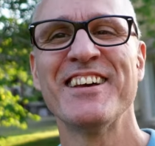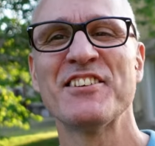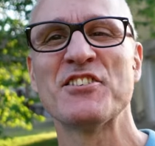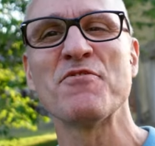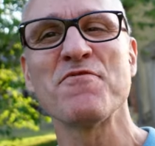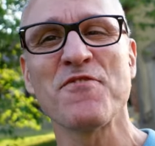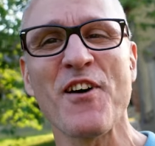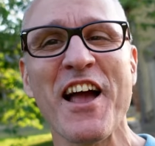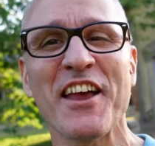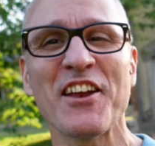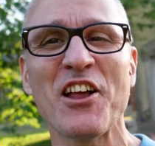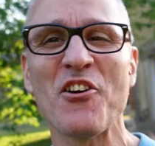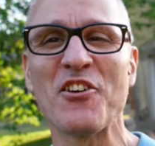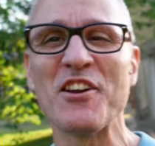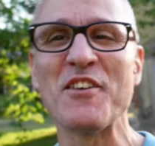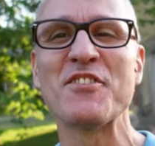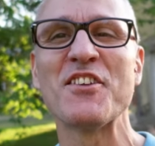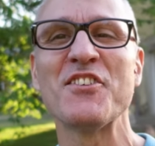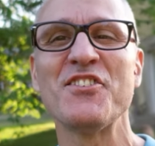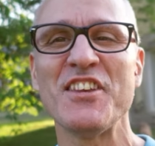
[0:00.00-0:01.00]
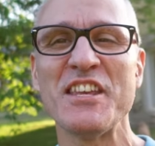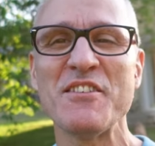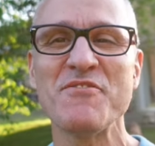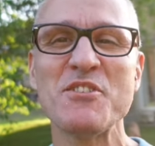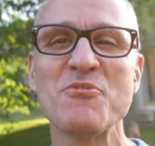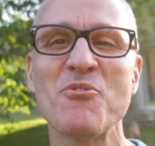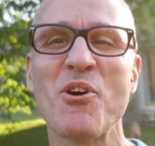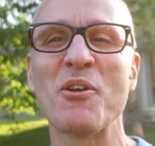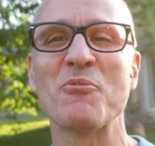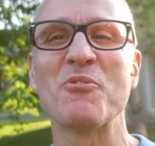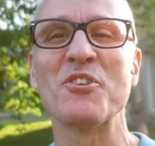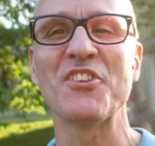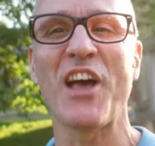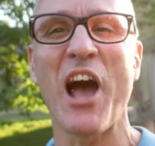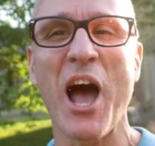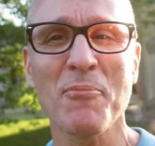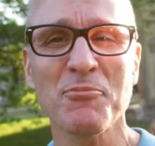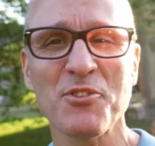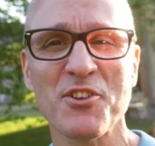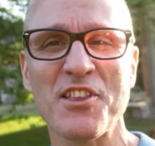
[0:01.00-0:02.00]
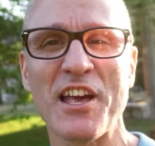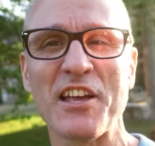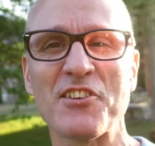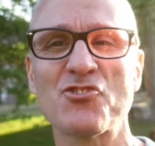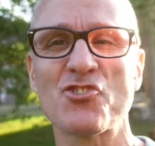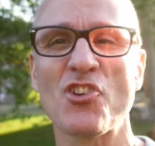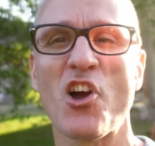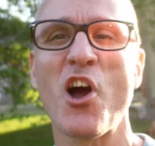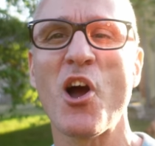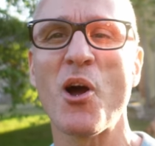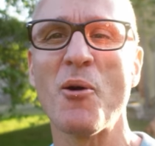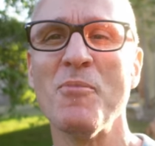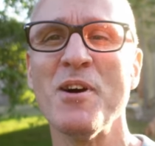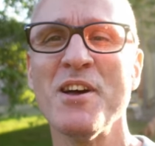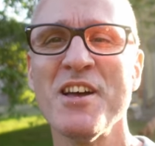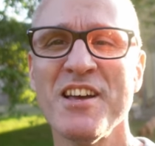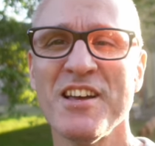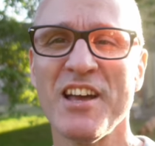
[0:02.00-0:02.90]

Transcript: To find out if the Z V one was up to that job,